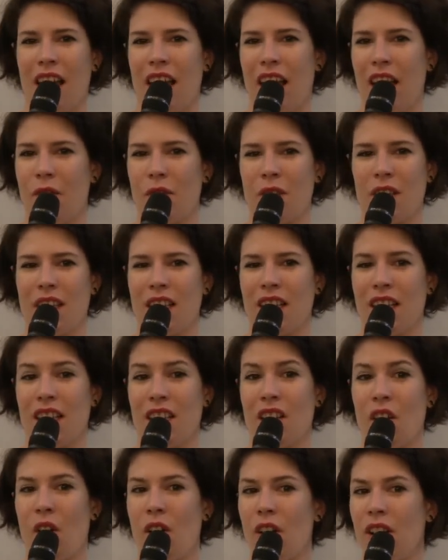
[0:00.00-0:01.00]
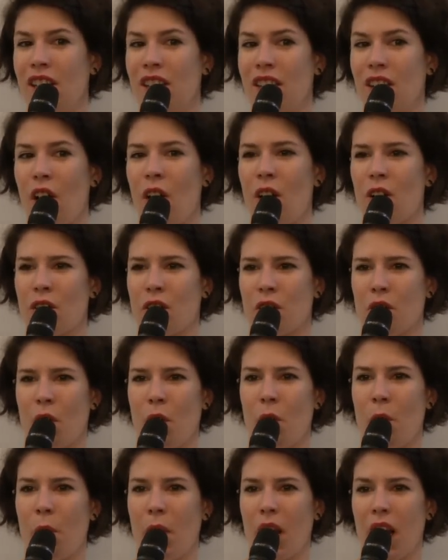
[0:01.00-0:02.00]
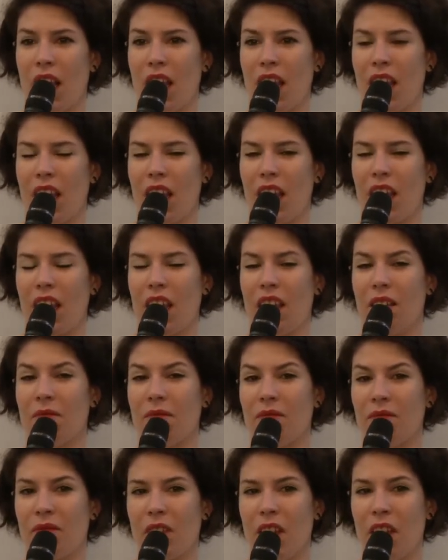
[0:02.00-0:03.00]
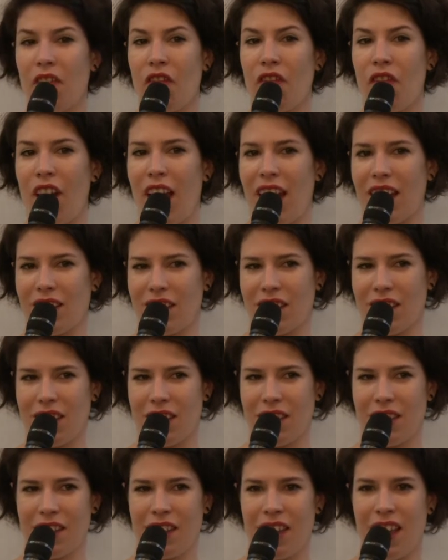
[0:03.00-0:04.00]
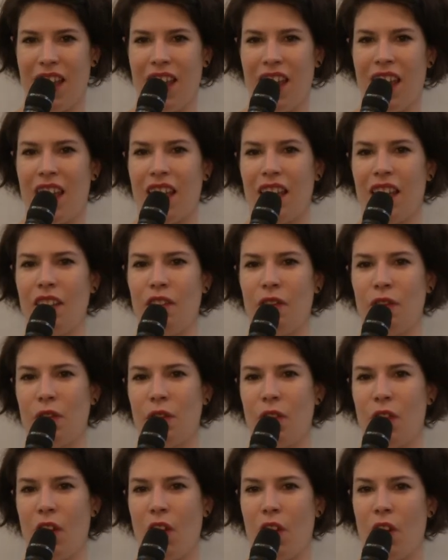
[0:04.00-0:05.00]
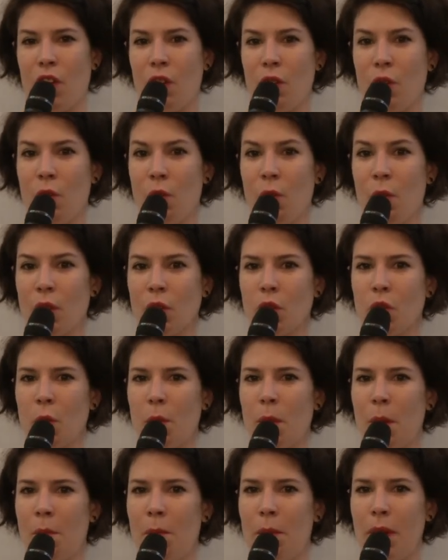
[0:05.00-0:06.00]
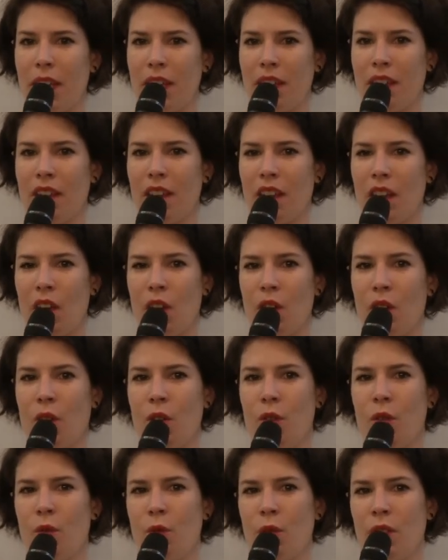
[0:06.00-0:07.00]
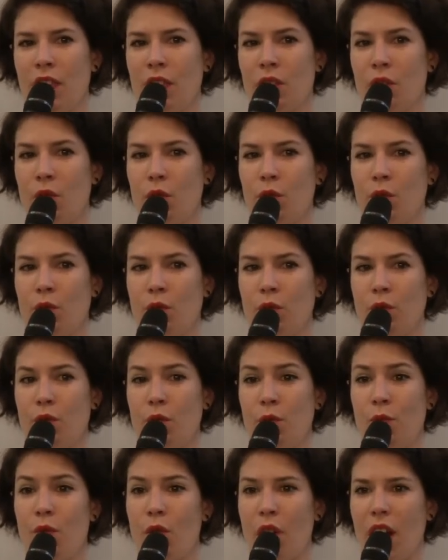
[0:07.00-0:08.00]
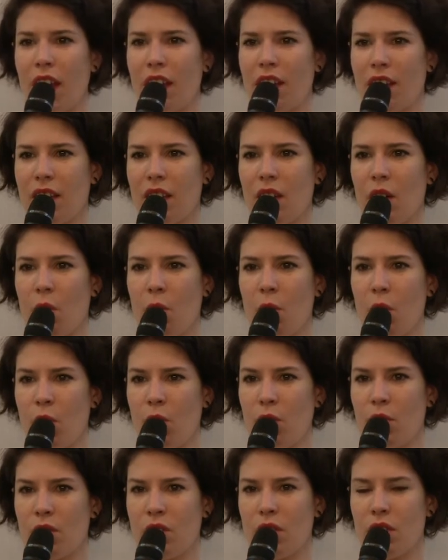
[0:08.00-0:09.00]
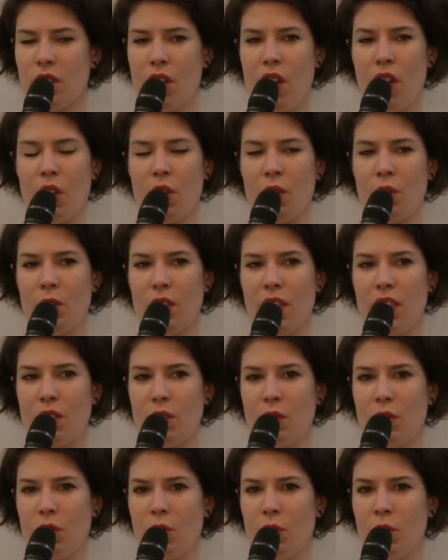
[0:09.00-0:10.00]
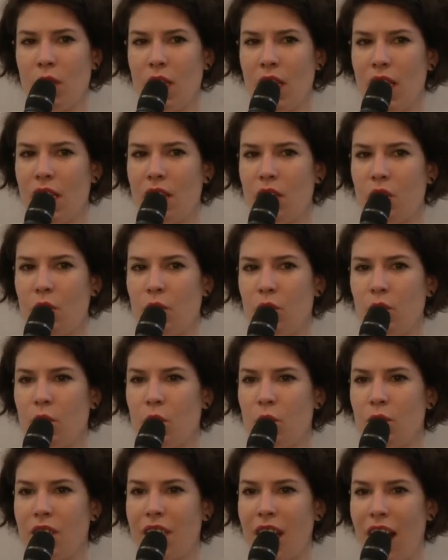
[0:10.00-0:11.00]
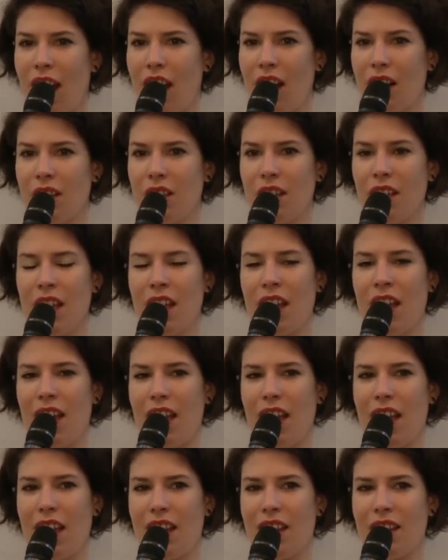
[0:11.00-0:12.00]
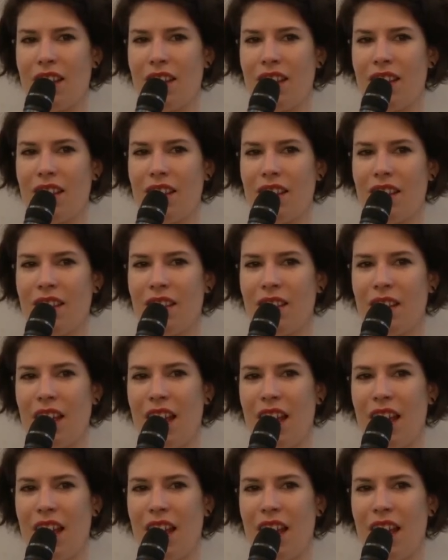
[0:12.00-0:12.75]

everything is also really flat. If you want to be big, you need to break rules. You need to dare, and